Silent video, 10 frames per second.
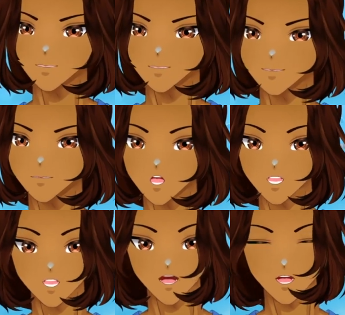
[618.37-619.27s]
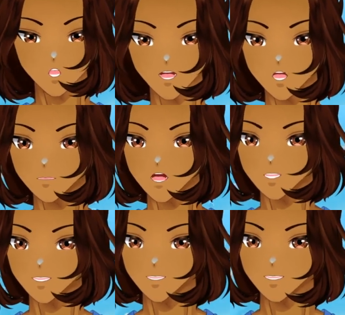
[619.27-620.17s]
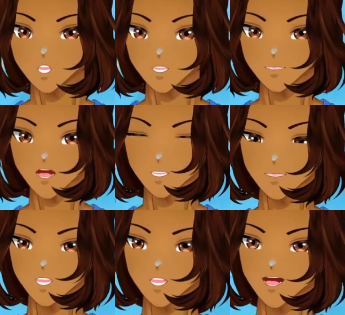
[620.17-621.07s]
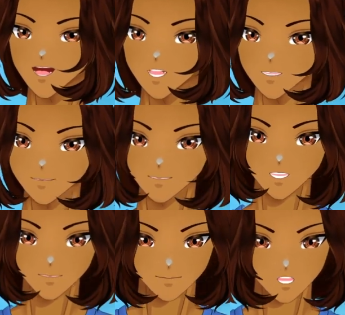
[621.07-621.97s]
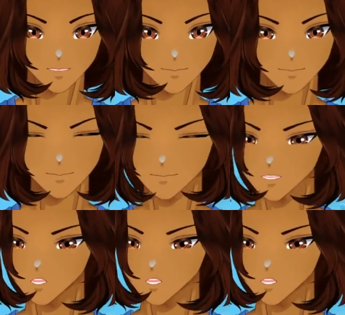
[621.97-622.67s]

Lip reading: only that, but she's the one who actually showed me, like, here's how you would do the